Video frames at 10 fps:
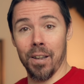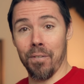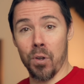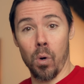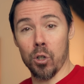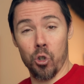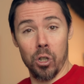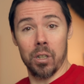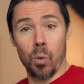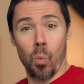If you want
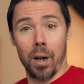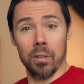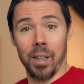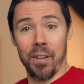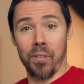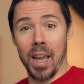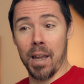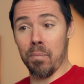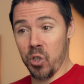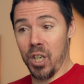just a wildlife
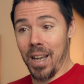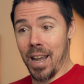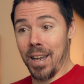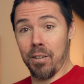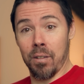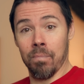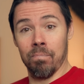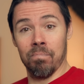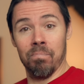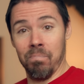cam, Z eight
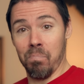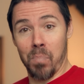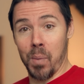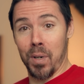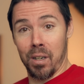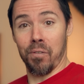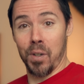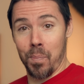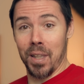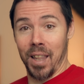might be tough
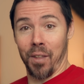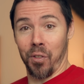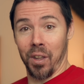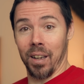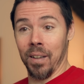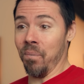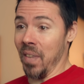to beat that thing.